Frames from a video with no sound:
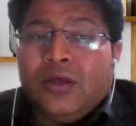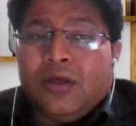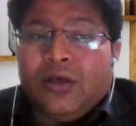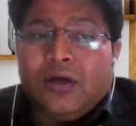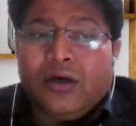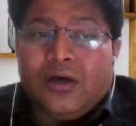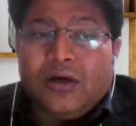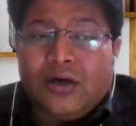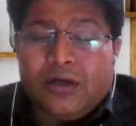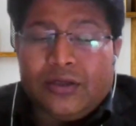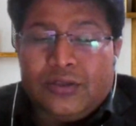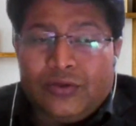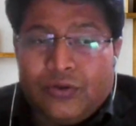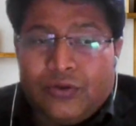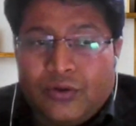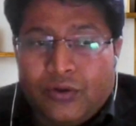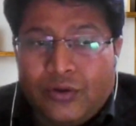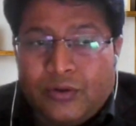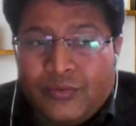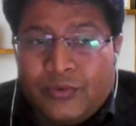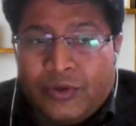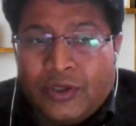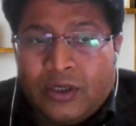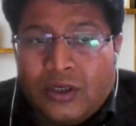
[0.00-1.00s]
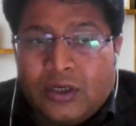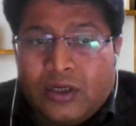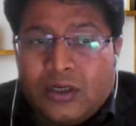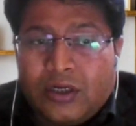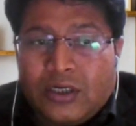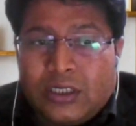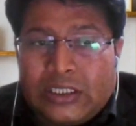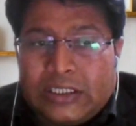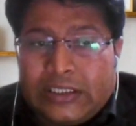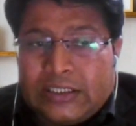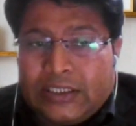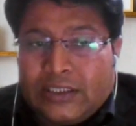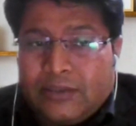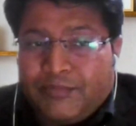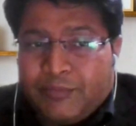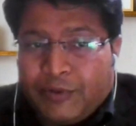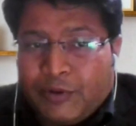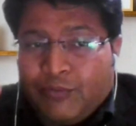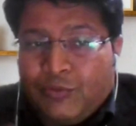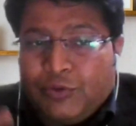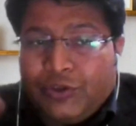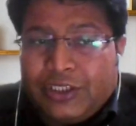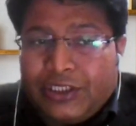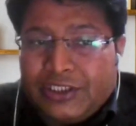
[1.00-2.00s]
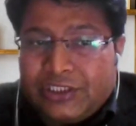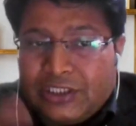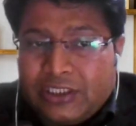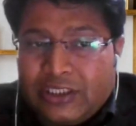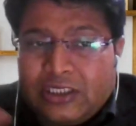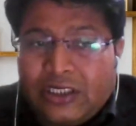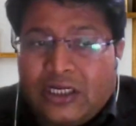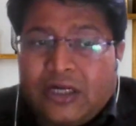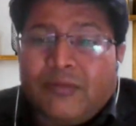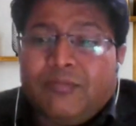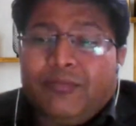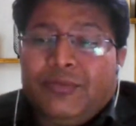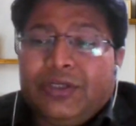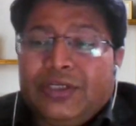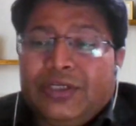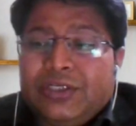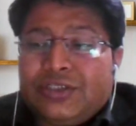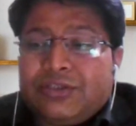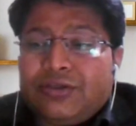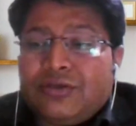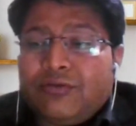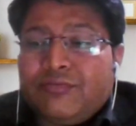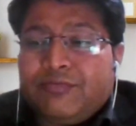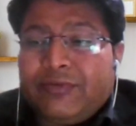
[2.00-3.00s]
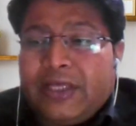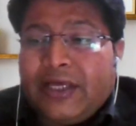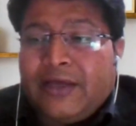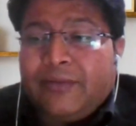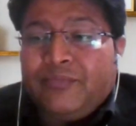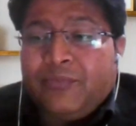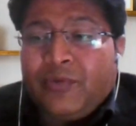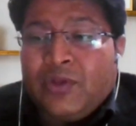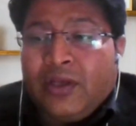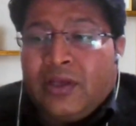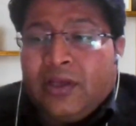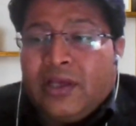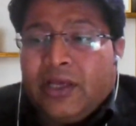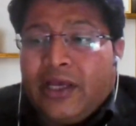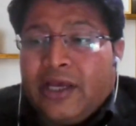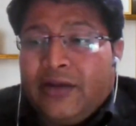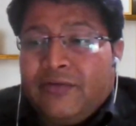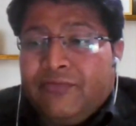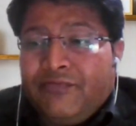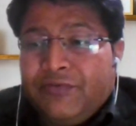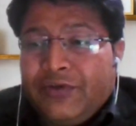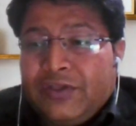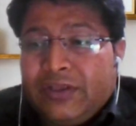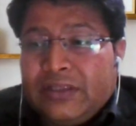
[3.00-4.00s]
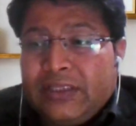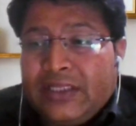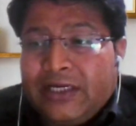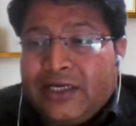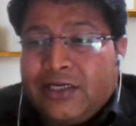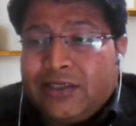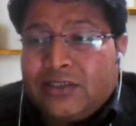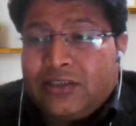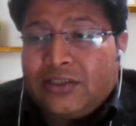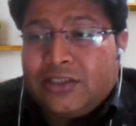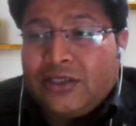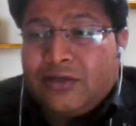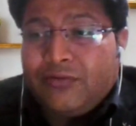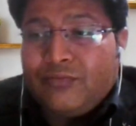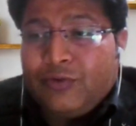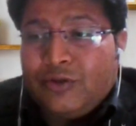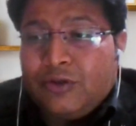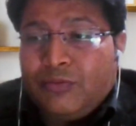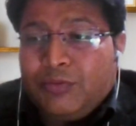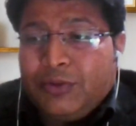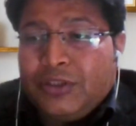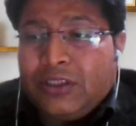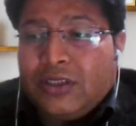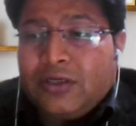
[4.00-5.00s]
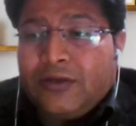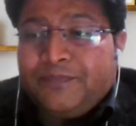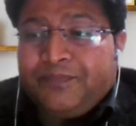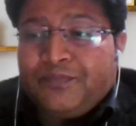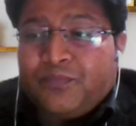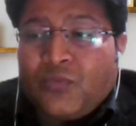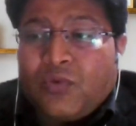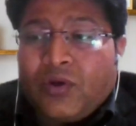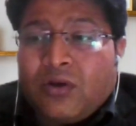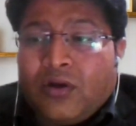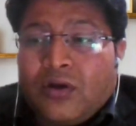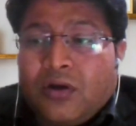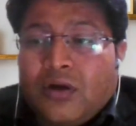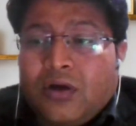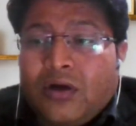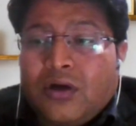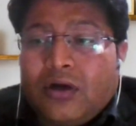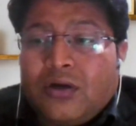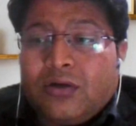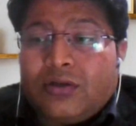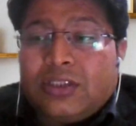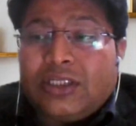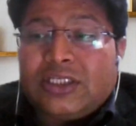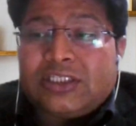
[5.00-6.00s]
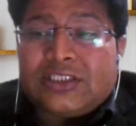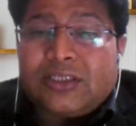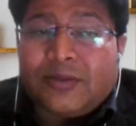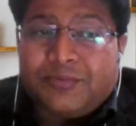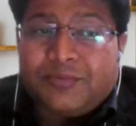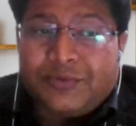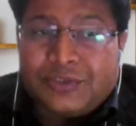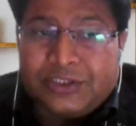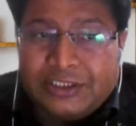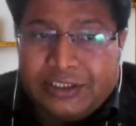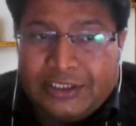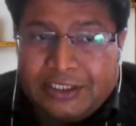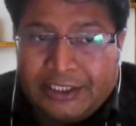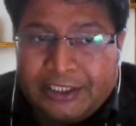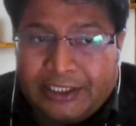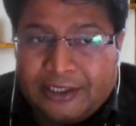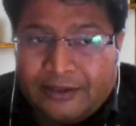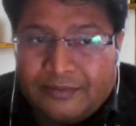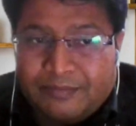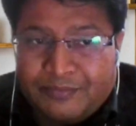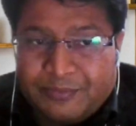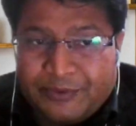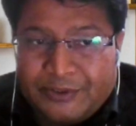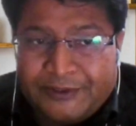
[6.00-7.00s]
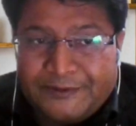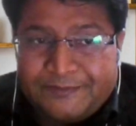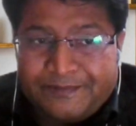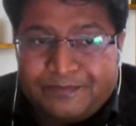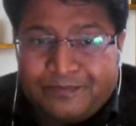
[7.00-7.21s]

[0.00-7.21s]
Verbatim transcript: uh, you know, uh, the permutation and combination of them. And with that, there would be the uh, the subsidiary company